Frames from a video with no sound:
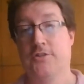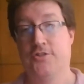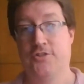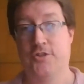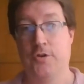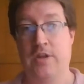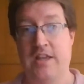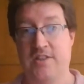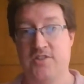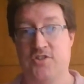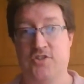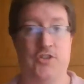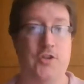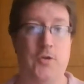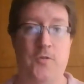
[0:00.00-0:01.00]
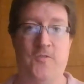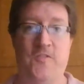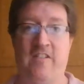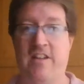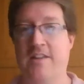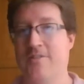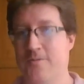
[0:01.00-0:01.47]
to his two
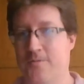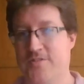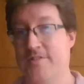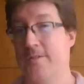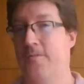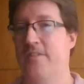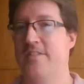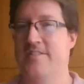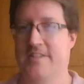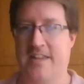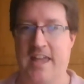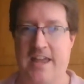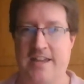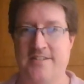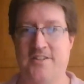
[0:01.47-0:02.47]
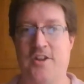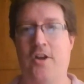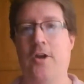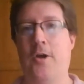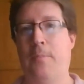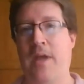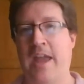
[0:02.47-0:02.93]
very sophisticated
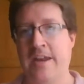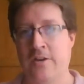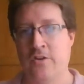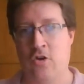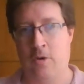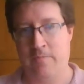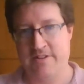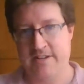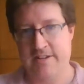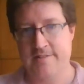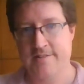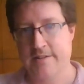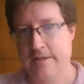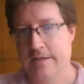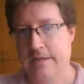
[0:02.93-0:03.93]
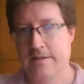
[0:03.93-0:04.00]
urbane comedies,